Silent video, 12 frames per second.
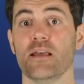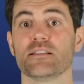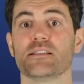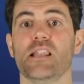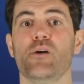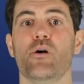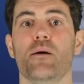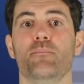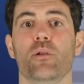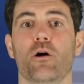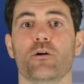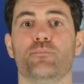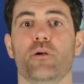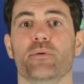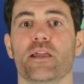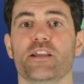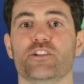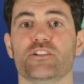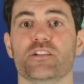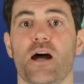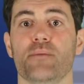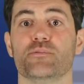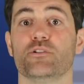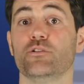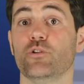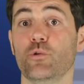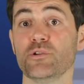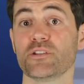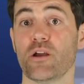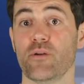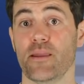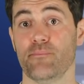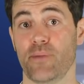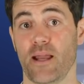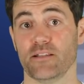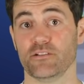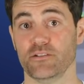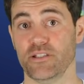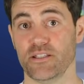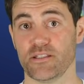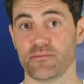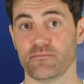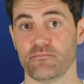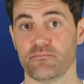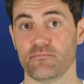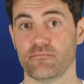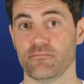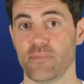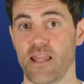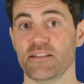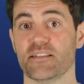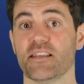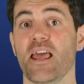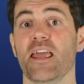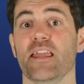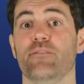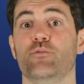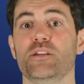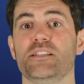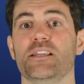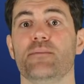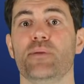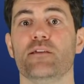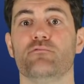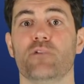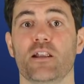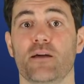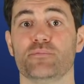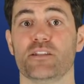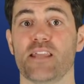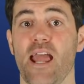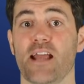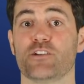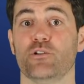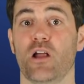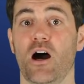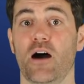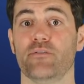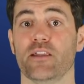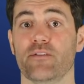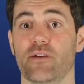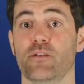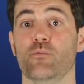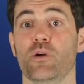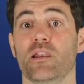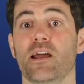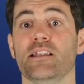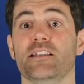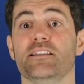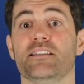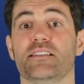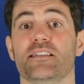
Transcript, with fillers: Slower block propagation times could also impact on this. Hence, if we see a big run up to the actual halving event, we're likely to